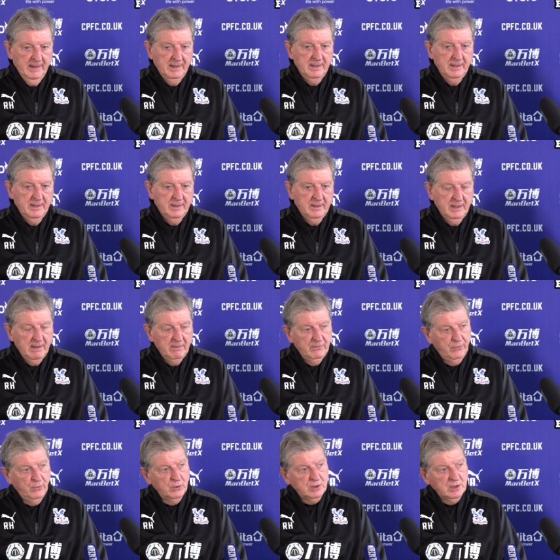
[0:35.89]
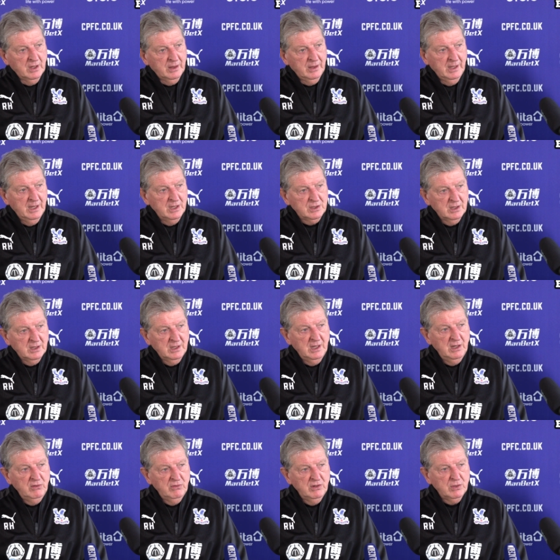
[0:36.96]
And the unfortunate thing is that
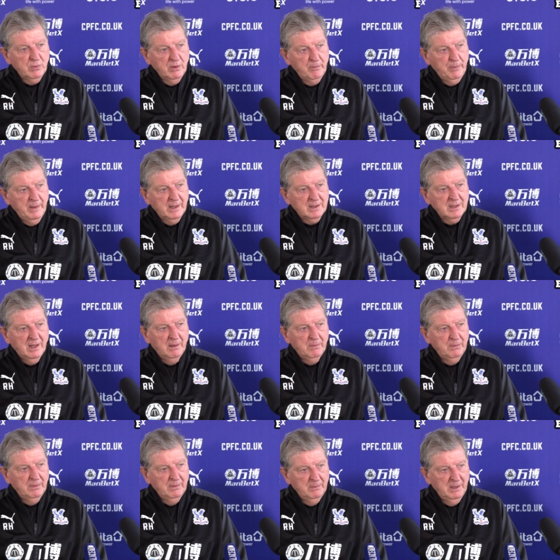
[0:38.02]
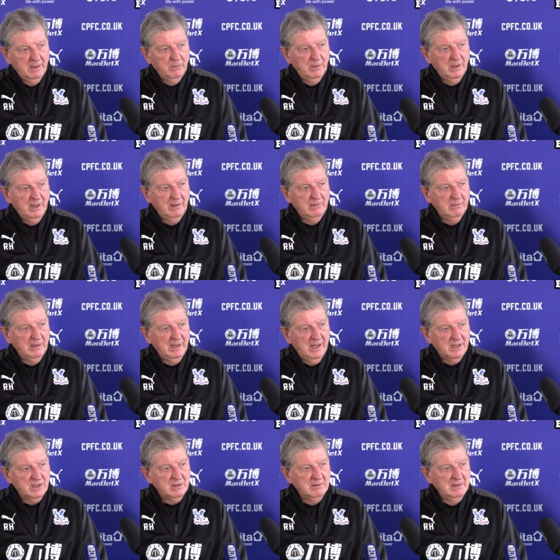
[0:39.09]
the injuries we picked up, I mean, we, we
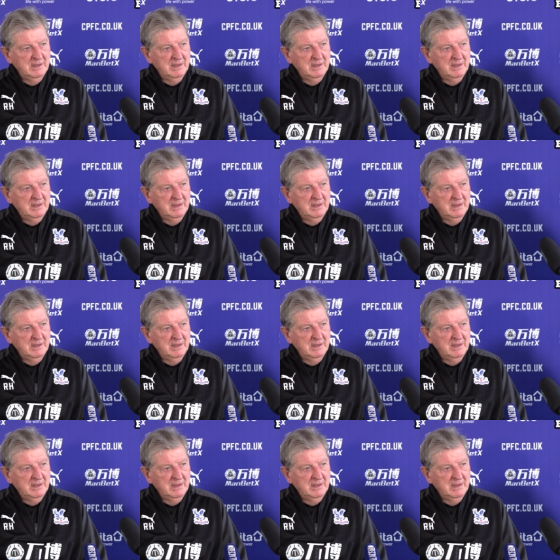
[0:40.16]
had